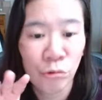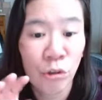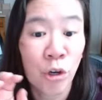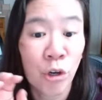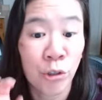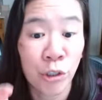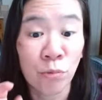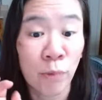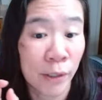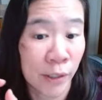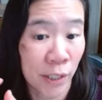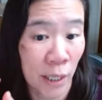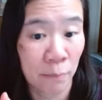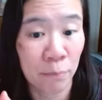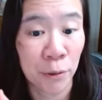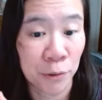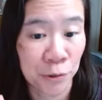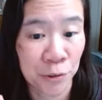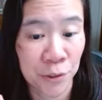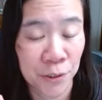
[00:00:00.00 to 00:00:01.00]
know you want that
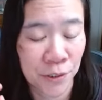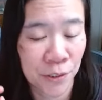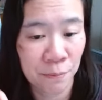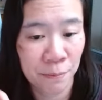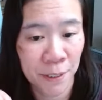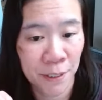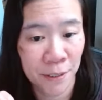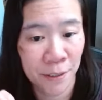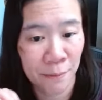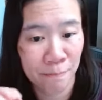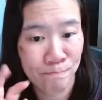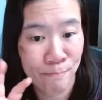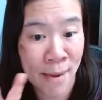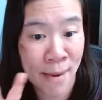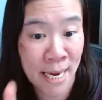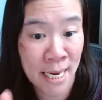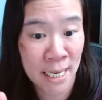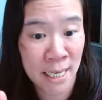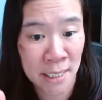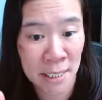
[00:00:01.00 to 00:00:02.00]
portrait to be the
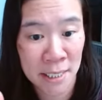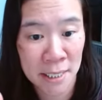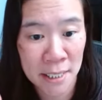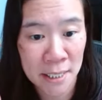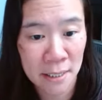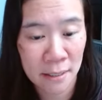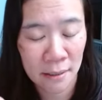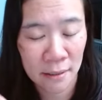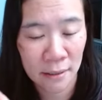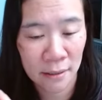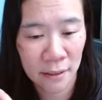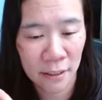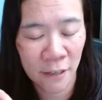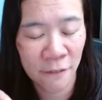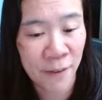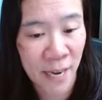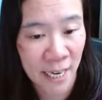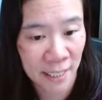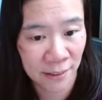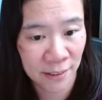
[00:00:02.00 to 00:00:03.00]
main
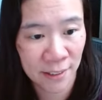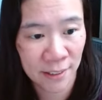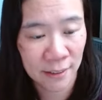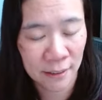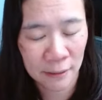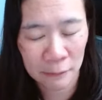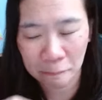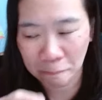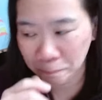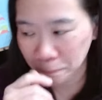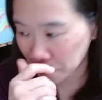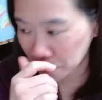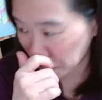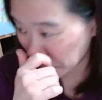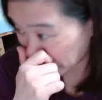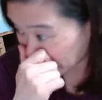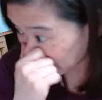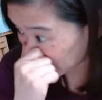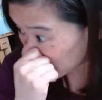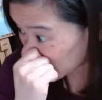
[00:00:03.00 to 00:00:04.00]
event.
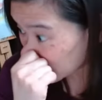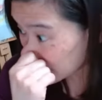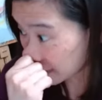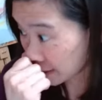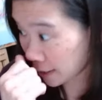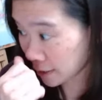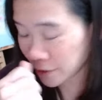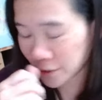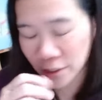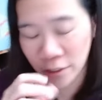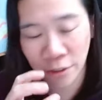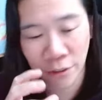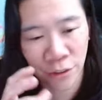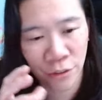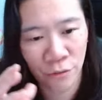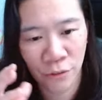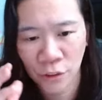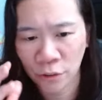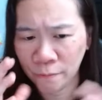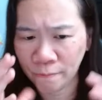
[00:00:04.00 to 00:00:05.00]
And so
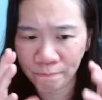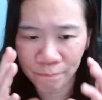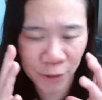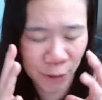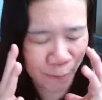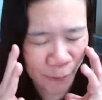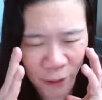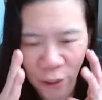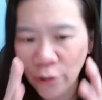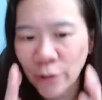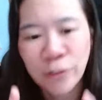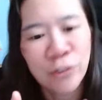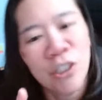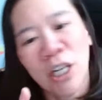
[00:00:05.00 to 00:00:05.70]
you, you spend all your